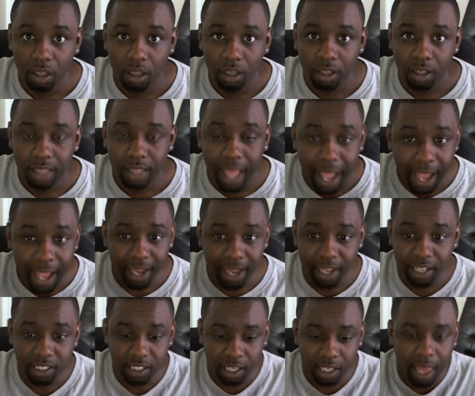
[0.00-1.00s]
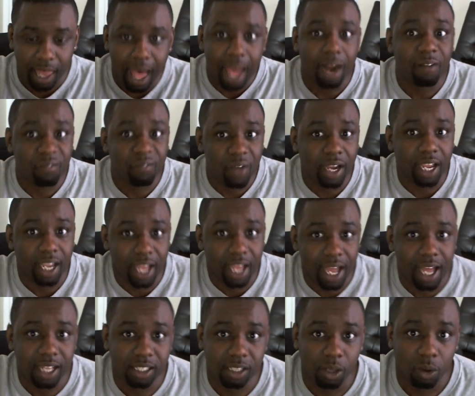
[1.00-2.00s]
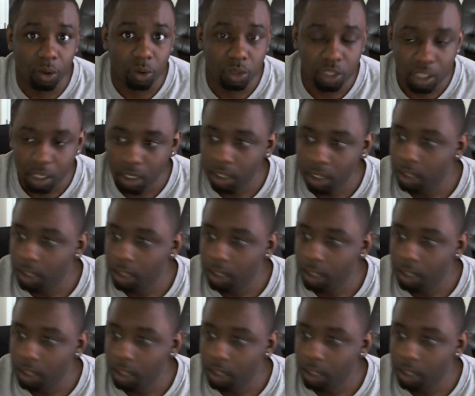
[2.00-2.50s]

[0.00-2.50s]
That is a lot of fucking consoles.